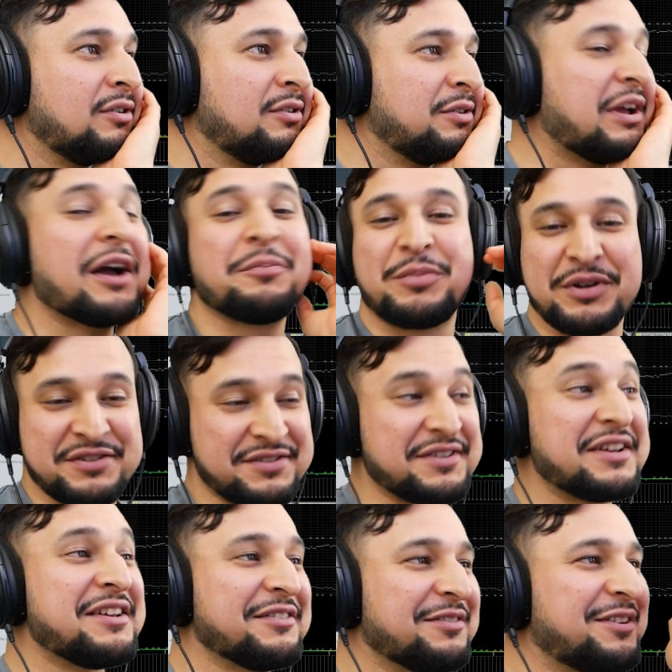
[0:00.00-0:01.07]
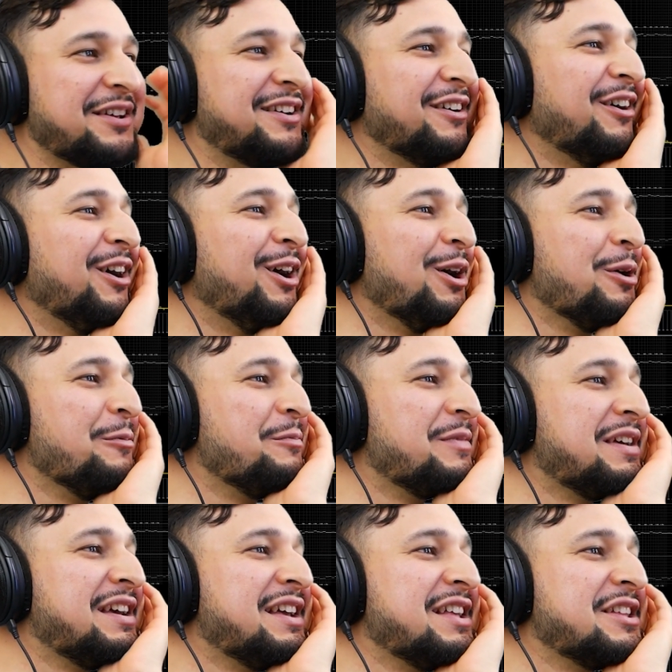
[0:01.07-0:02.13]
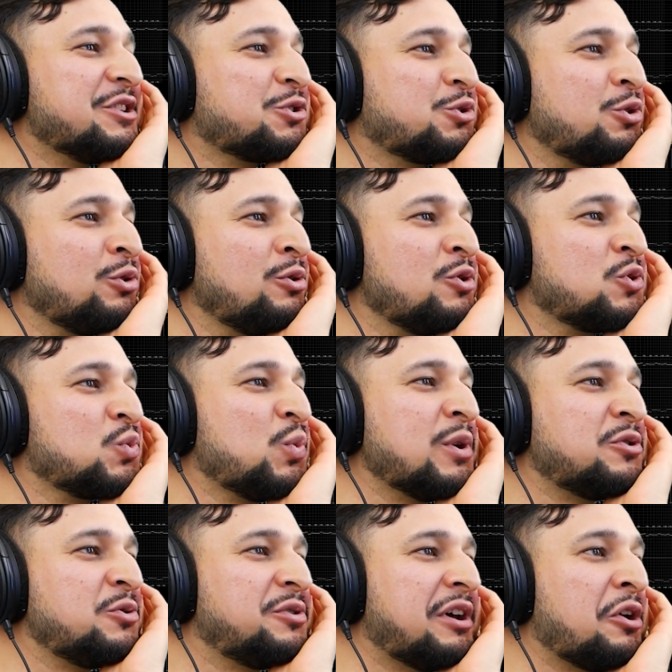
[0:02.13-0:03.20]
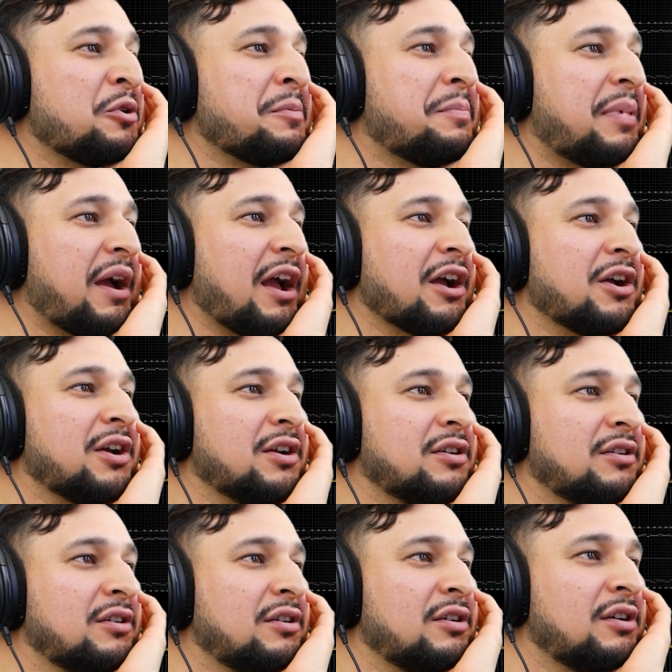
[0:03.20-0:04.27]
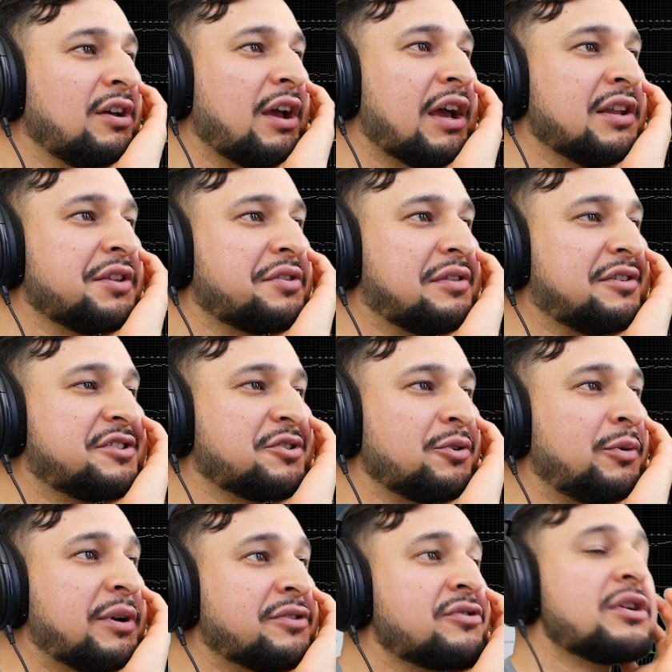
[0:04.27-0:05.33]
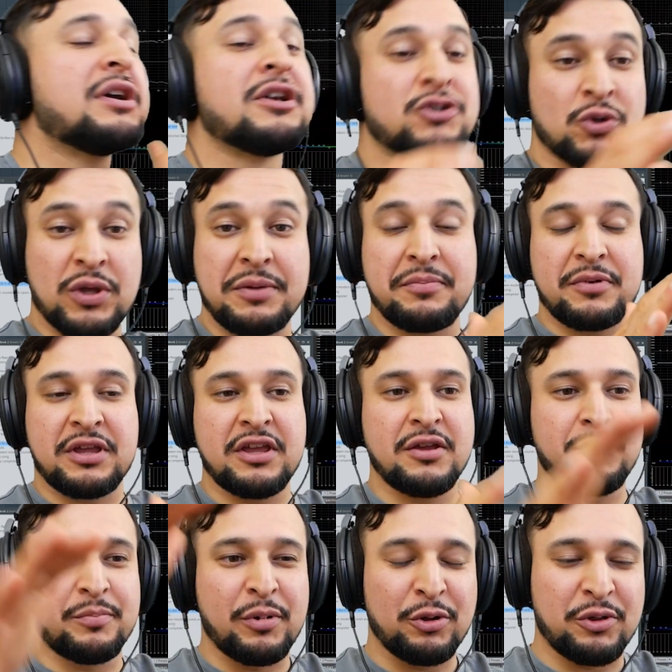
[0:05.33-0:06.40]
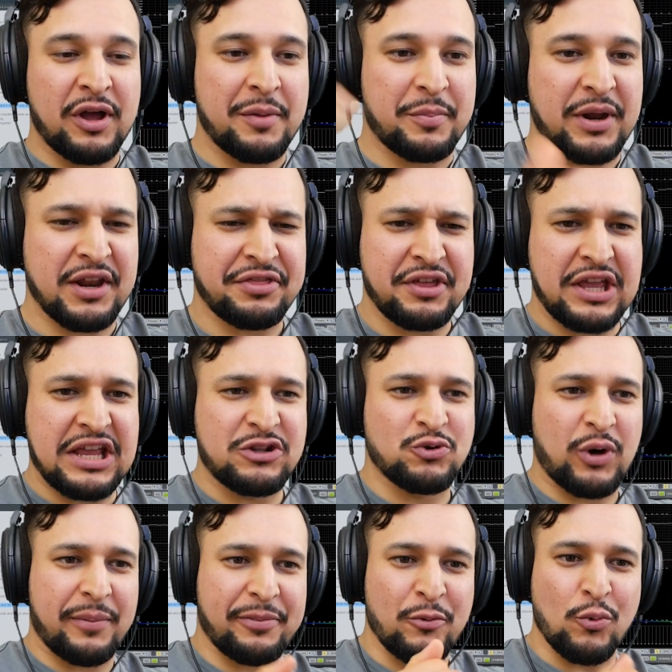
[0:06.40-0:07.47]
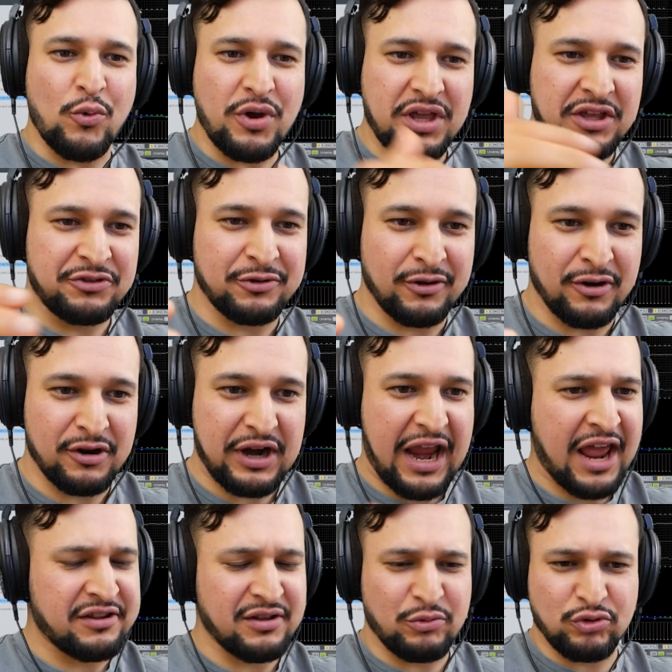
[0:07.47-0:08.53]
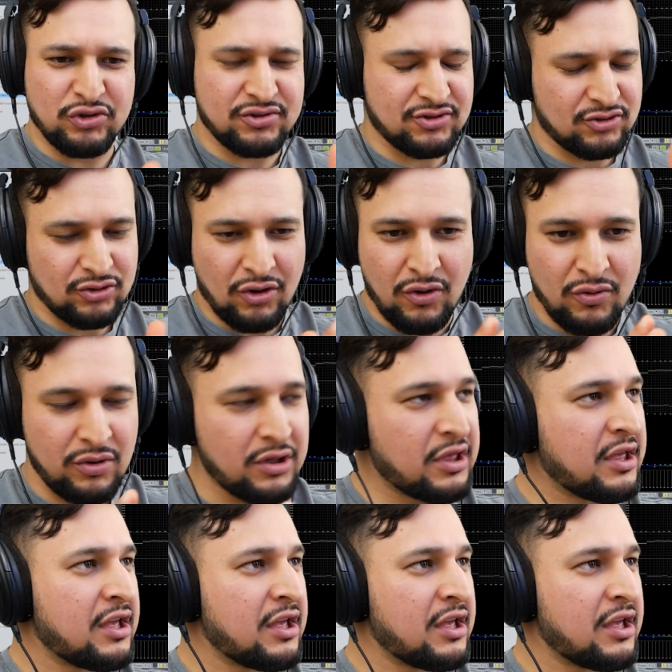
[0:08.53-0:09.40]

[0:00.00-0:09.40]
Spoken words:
Yeah, but it is. Skrill knows when to dial it back and let the listener rest. So he built up, and I think he dropped the Wookiee song, and that was just so